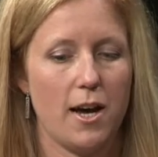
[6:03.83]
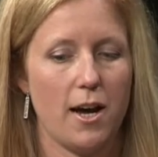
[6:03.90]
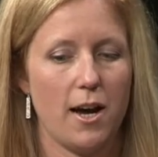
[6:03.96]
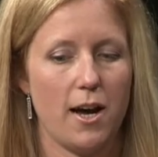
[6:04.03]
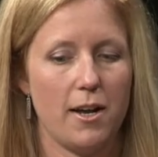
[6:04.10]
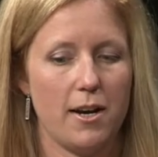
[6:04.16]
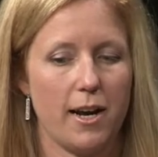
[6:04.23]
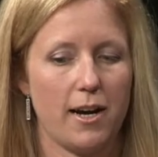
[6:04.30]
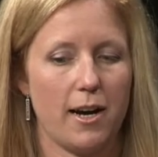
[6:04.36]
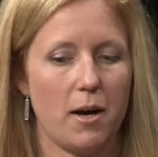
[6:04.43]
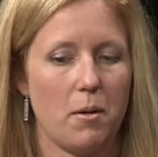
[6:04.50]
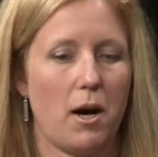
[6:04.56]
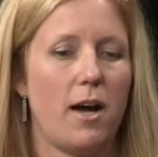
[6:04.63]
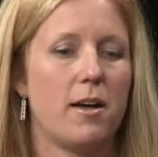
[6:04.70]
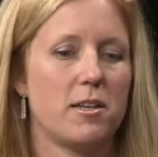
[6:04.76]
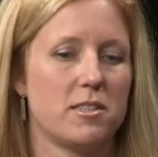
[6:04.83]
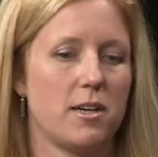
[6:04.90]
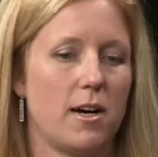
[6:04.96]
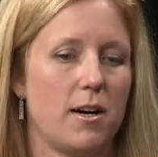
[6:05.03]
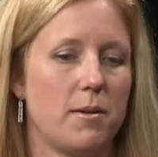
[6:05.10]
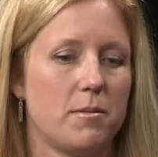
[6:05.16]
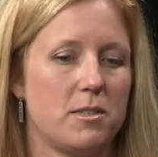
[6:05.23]
an, a,
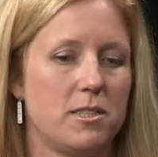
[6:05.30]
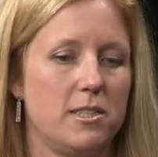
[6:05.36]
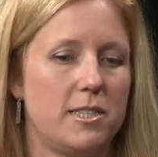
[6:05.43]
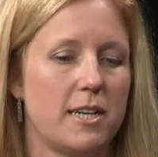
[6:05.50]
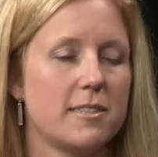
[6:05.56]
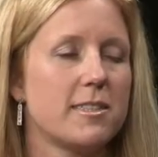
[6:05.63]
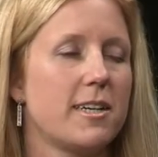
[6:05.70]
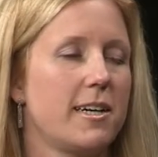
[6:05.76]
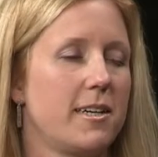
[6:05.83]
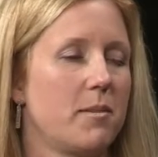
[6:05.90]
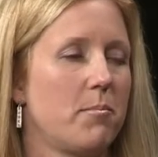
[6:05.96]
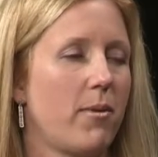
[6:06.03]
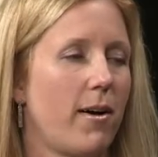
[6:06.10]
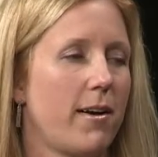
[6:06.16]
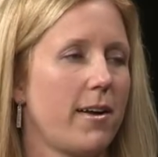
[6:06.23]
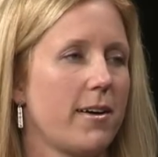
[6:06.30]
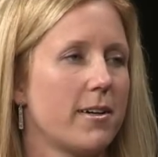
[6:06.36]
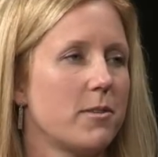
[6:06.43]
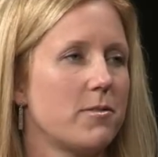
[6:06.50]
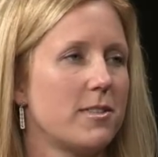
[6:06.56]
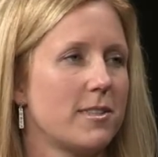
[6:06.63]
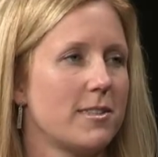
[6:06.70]
a, designated body
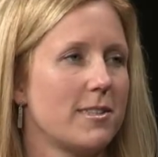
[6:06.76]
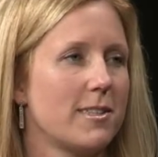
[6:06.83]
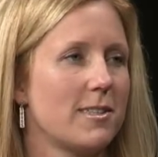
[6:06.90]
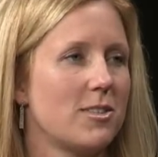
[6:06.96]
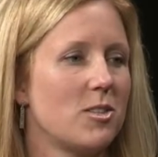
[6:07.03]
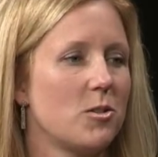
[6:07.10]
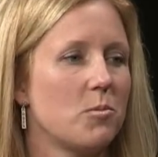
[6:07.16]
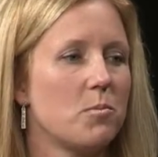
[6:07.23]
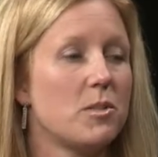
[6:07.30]
of citizens to,